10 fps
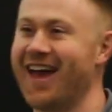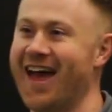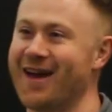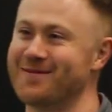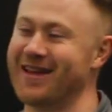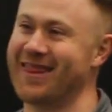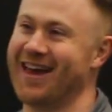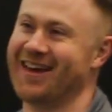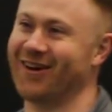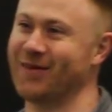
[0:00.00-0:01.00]
And
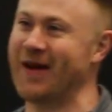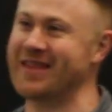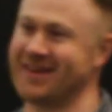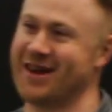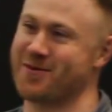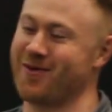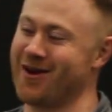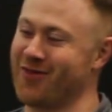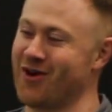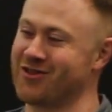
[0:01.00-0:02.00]
then on Wednesday you're
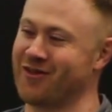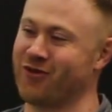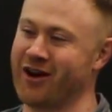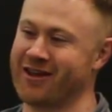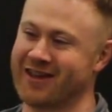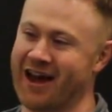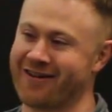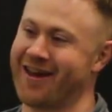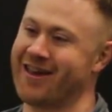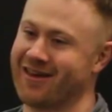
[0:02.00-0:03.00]
preparing Thursday, Friday,
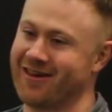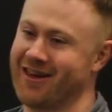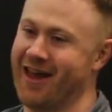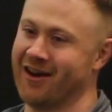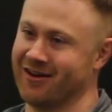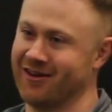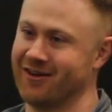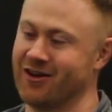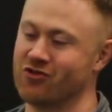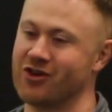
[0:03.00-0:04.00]
Saturday. Again,
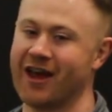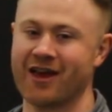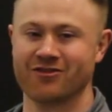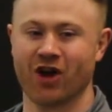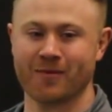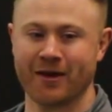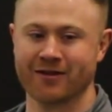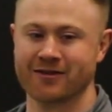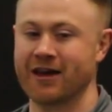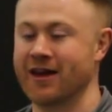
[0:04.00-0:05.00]
3 days, 9
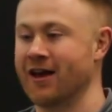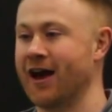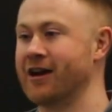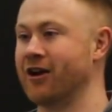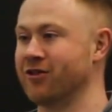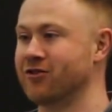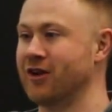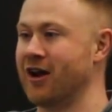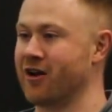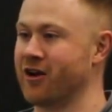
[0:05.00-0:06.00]
meals. And then on
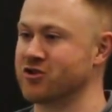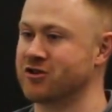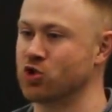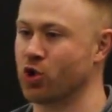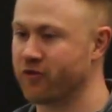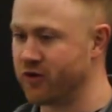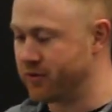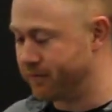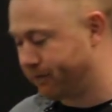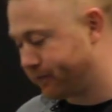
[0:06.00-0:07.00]
Sunday you're going to just enjoy your
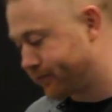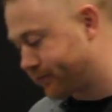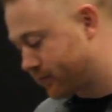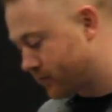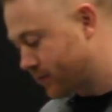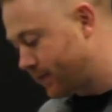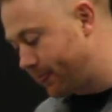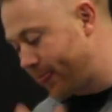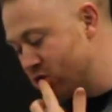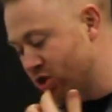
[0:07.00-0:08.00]
food.
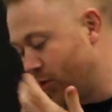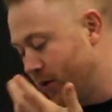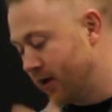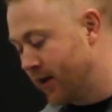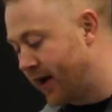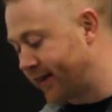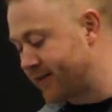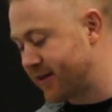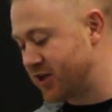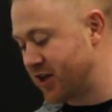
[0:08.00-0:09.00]
So at
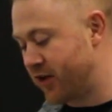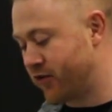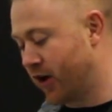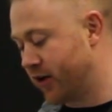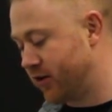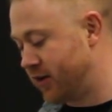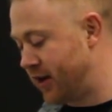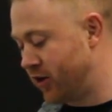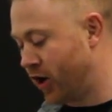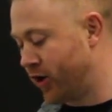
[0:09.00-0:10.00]
that stage now you
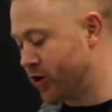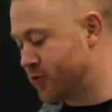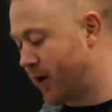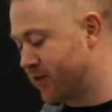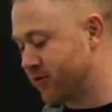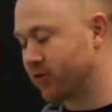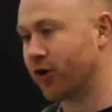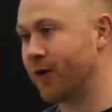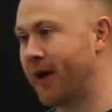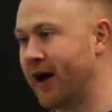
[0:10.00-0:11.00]
need 9 lunch boxes or
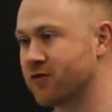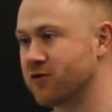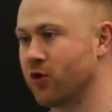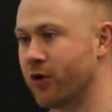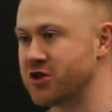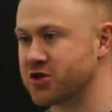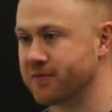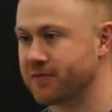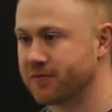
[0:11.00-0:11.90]
9 bags for storage.